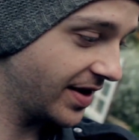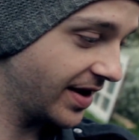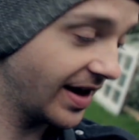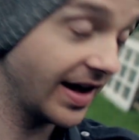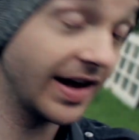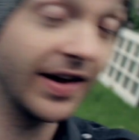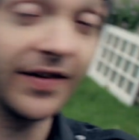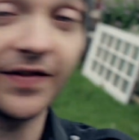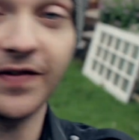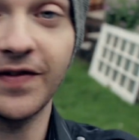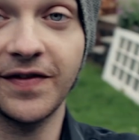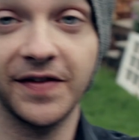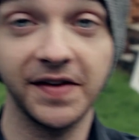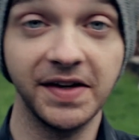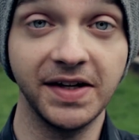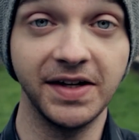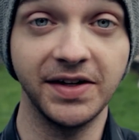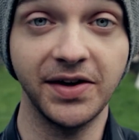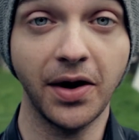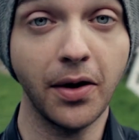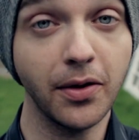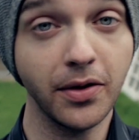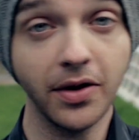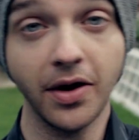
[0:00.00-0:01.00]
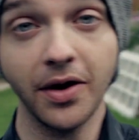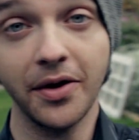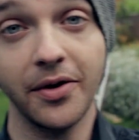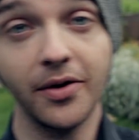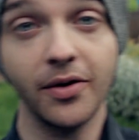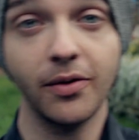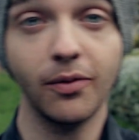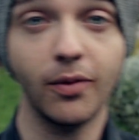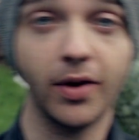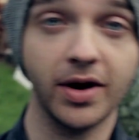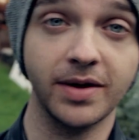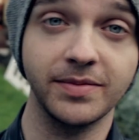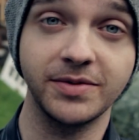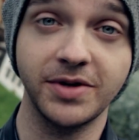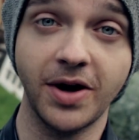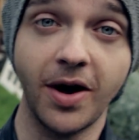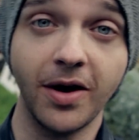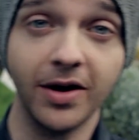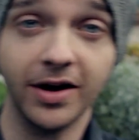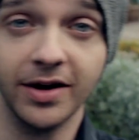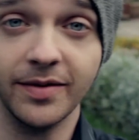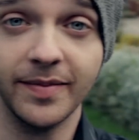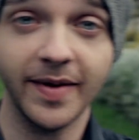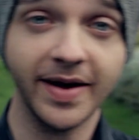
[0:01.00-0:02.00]
If you don't know what I'm
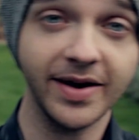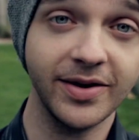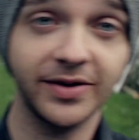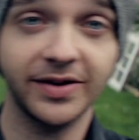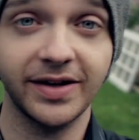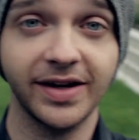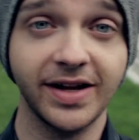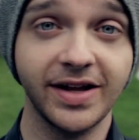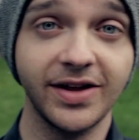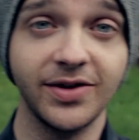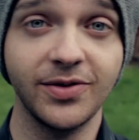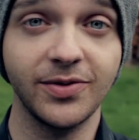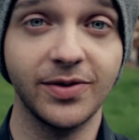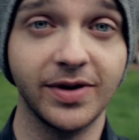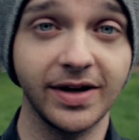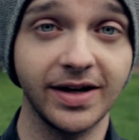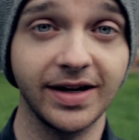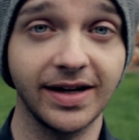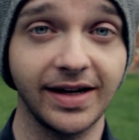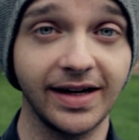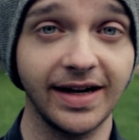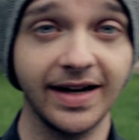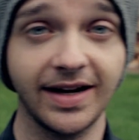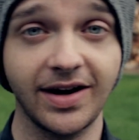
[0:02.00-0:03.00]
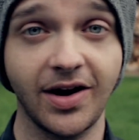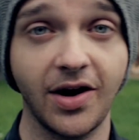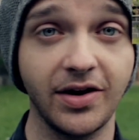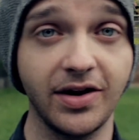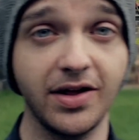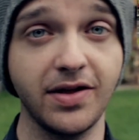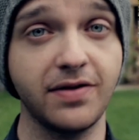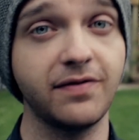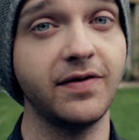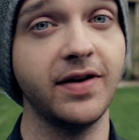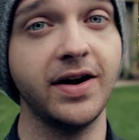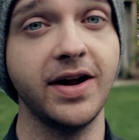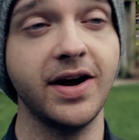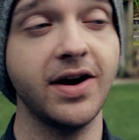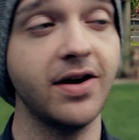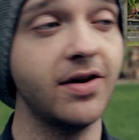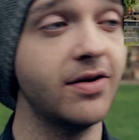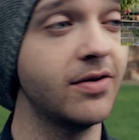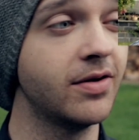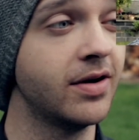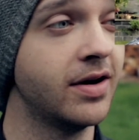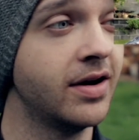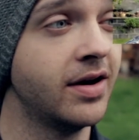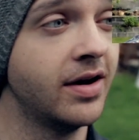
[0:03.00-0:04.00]
talking about, you can click on this
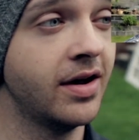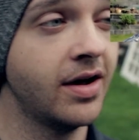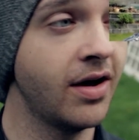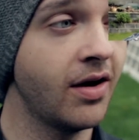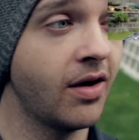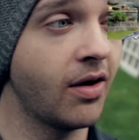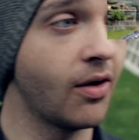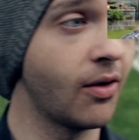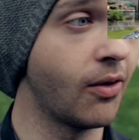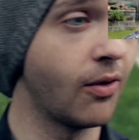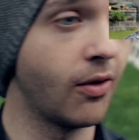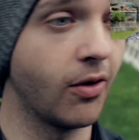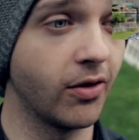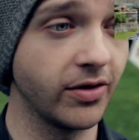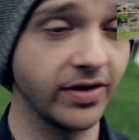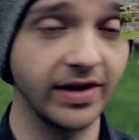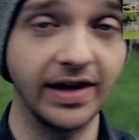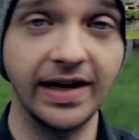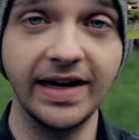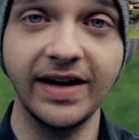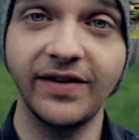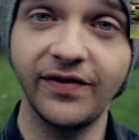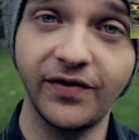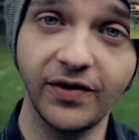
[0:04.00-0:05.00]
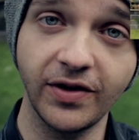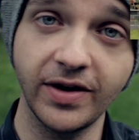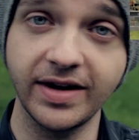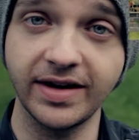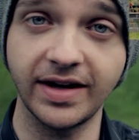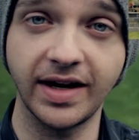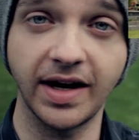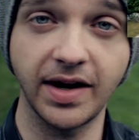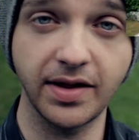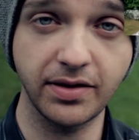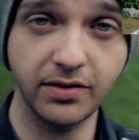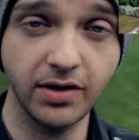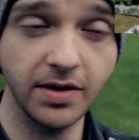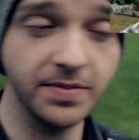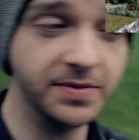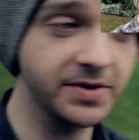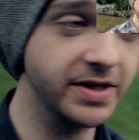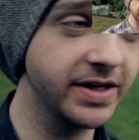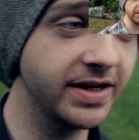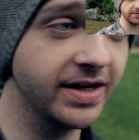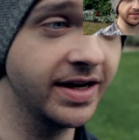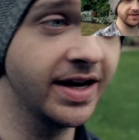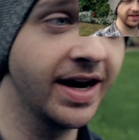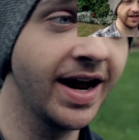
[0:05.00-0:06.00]
video or the link for it in the
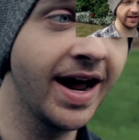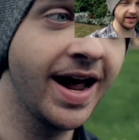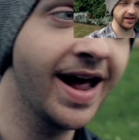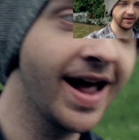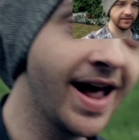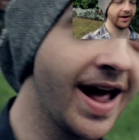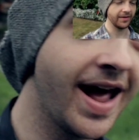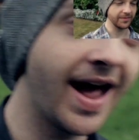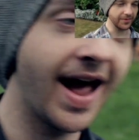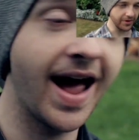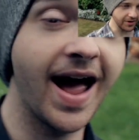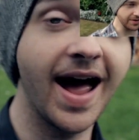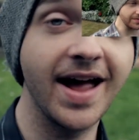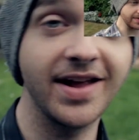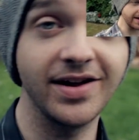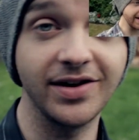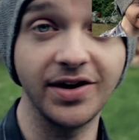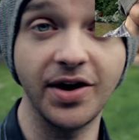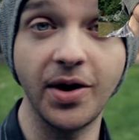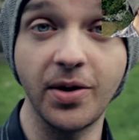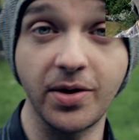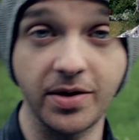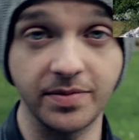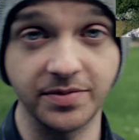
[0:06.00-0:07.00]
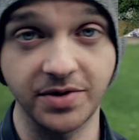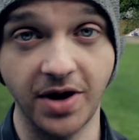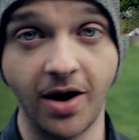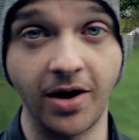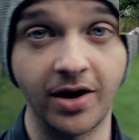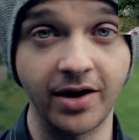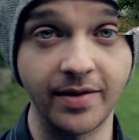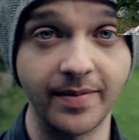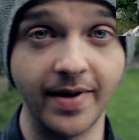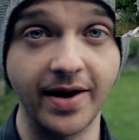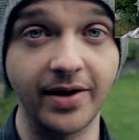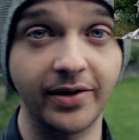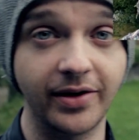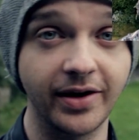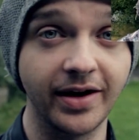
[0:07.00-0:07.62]
description and you'll know what I'm talking about.